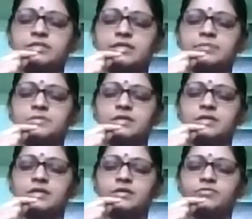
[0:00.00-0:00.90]

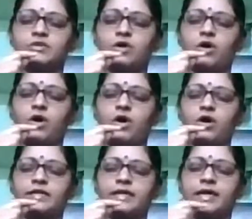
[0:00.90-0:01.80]
Observe the
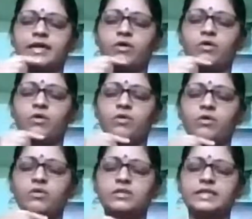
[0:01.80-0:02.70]
hot air,
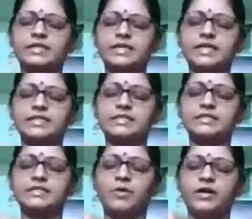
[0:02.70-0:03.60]
all the heat in
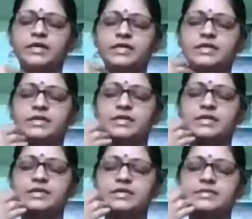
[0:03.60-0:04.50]
the body
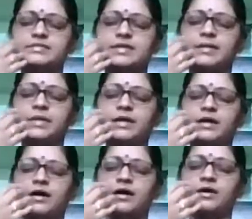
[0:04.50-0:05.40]
is coming
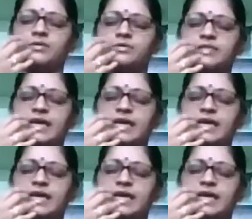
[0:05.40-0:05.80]
out.